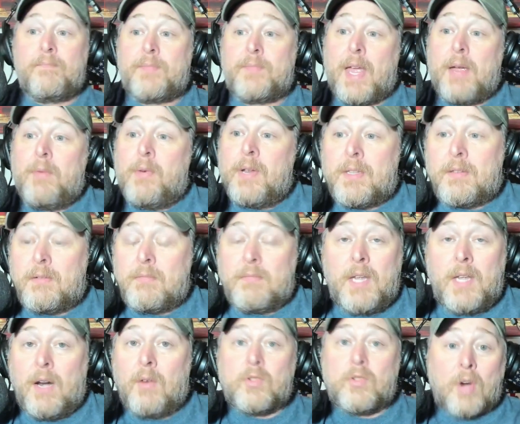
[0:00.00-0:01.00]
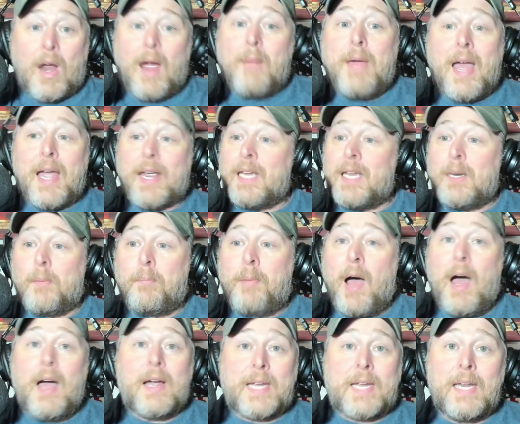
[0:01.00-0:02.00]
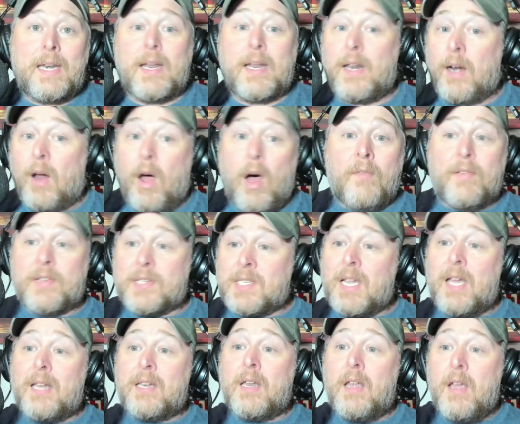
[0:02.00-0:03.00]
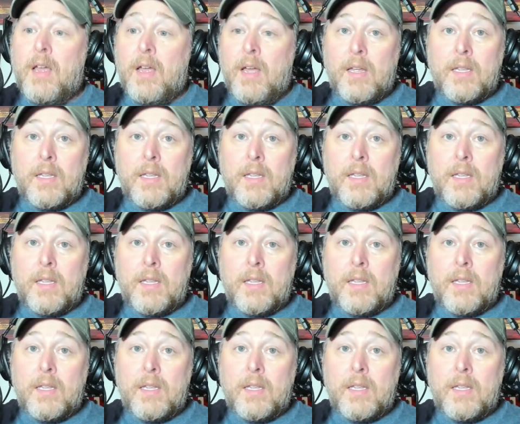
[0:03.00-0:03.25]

They would, you know, draw back in the pocket, and all of a sudden